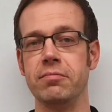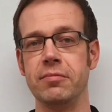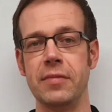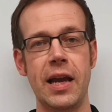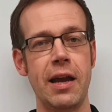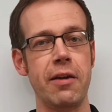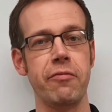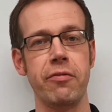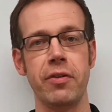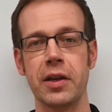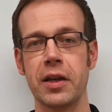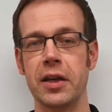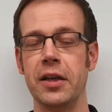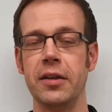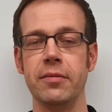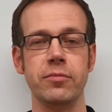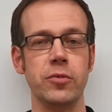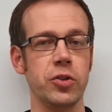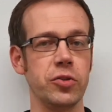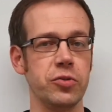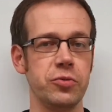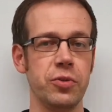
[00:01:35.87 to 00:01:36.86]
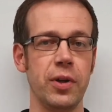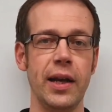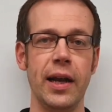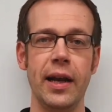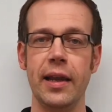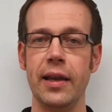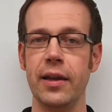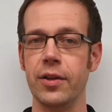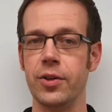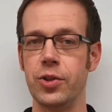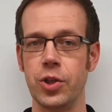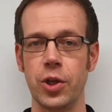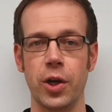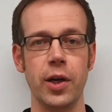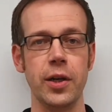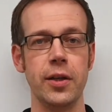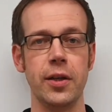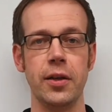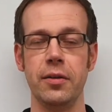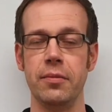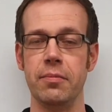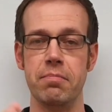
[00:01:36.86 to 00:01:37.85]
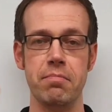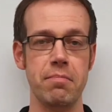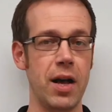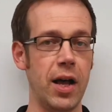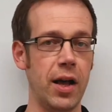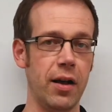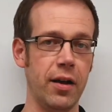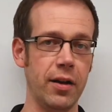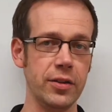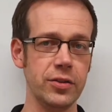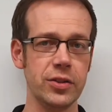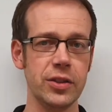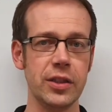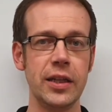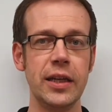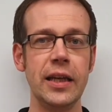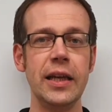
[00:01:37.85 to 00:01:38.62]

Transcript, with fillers: Africa, Australia, China, Mars,